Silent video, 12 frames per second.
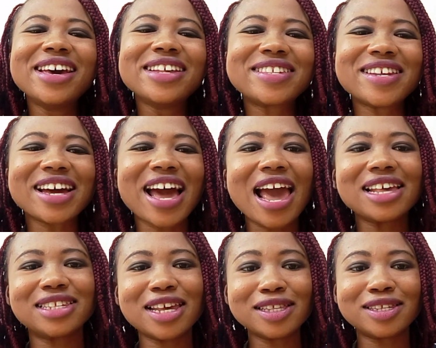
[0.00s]
So
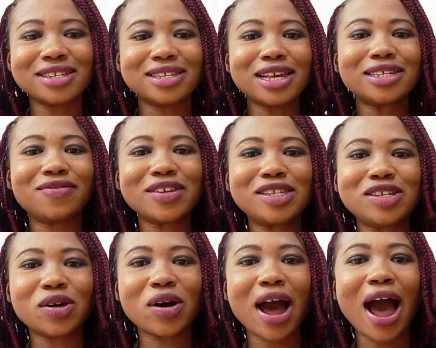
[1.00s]
guys, in today's
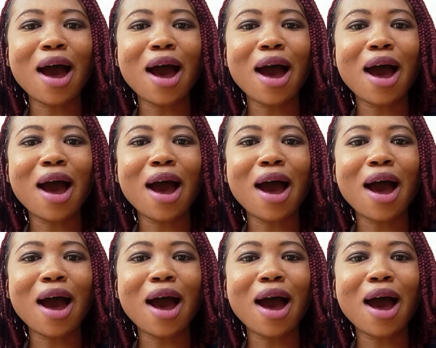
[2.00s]
video,